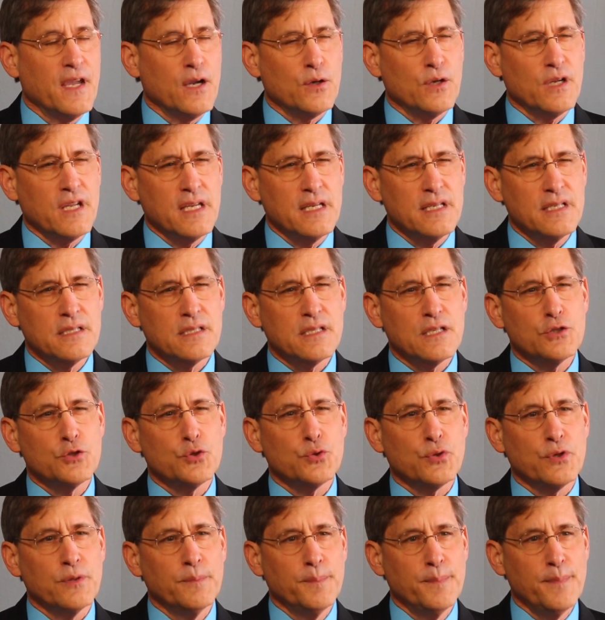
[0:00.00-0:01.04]
There is a
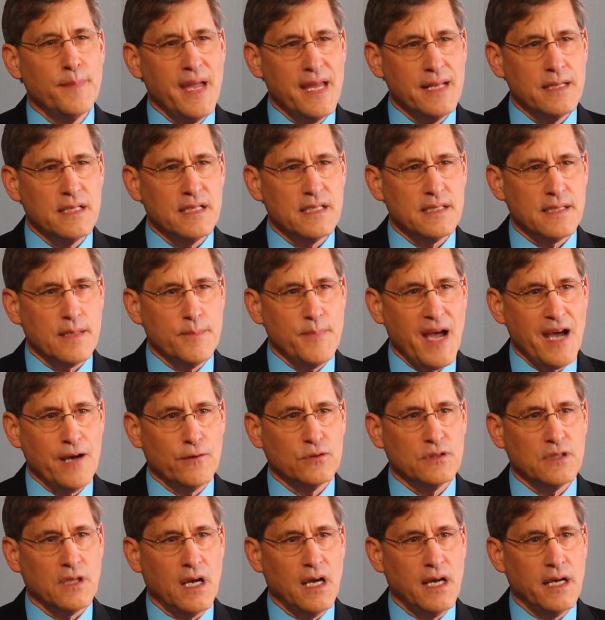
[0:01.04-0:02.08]
tremendous
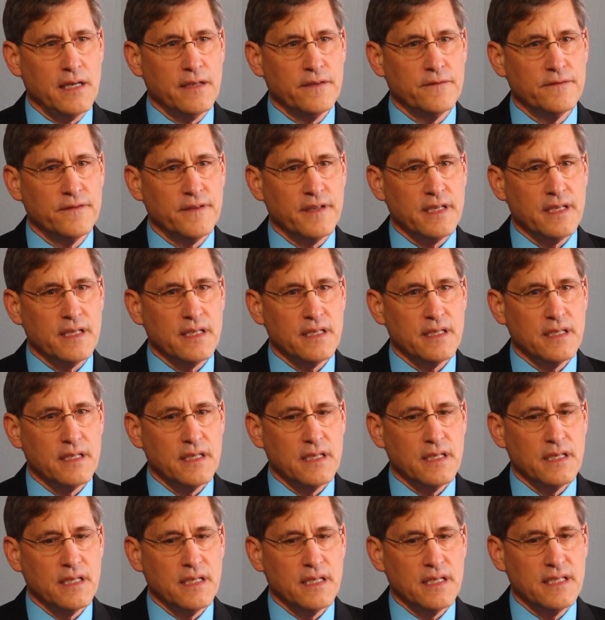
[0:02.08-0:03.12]
amount of
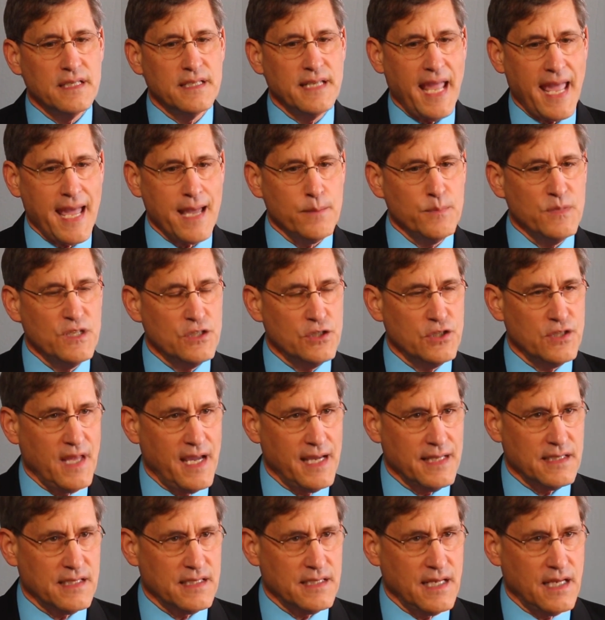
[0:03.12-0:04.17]
damage
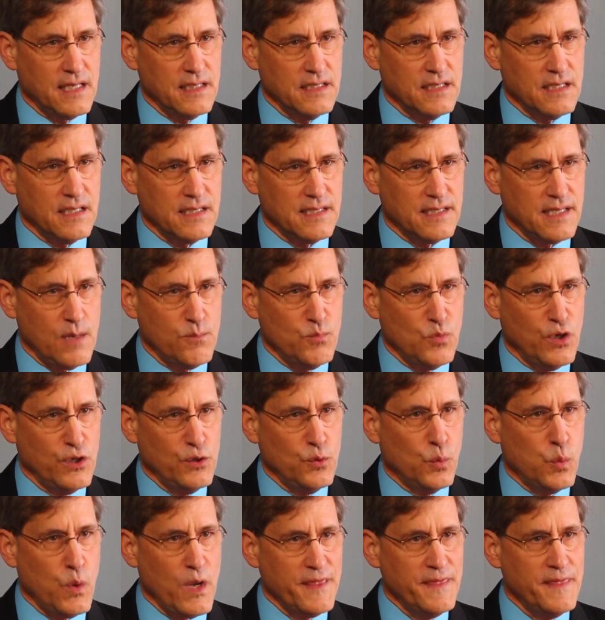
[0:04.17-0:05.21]
that's done to
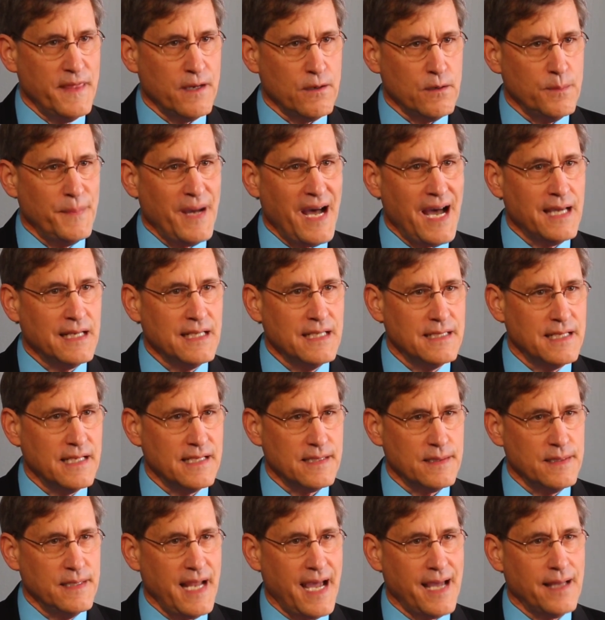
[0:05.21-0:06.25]
someone when their body
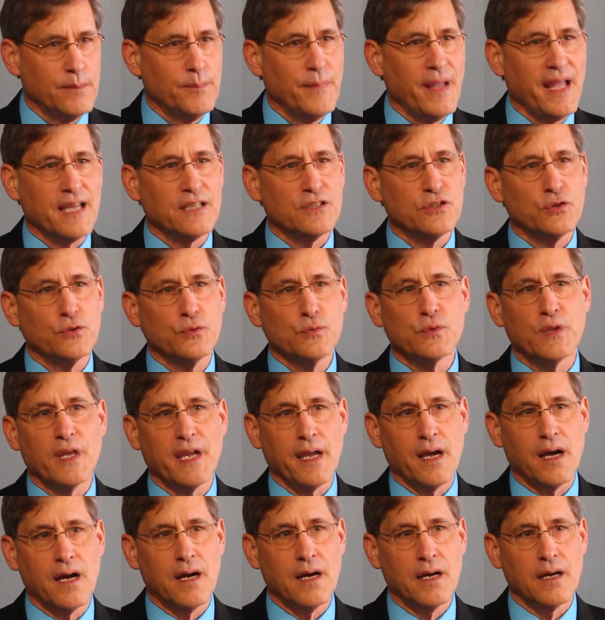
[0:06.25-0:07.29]
does not match who
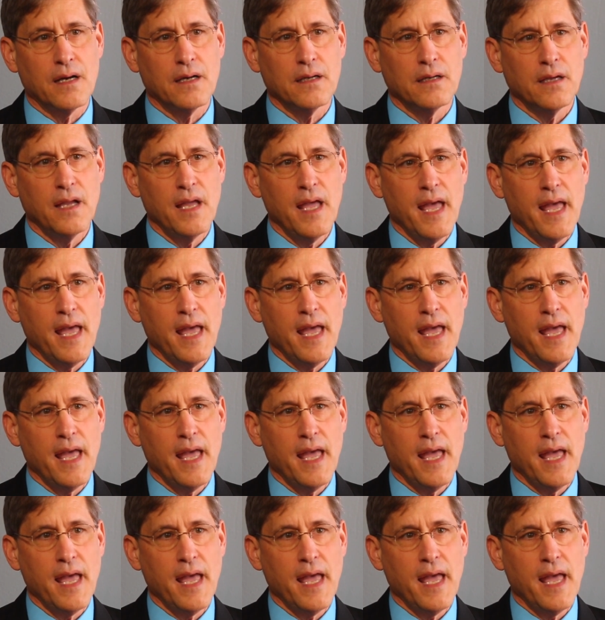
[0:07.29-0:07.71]
they are.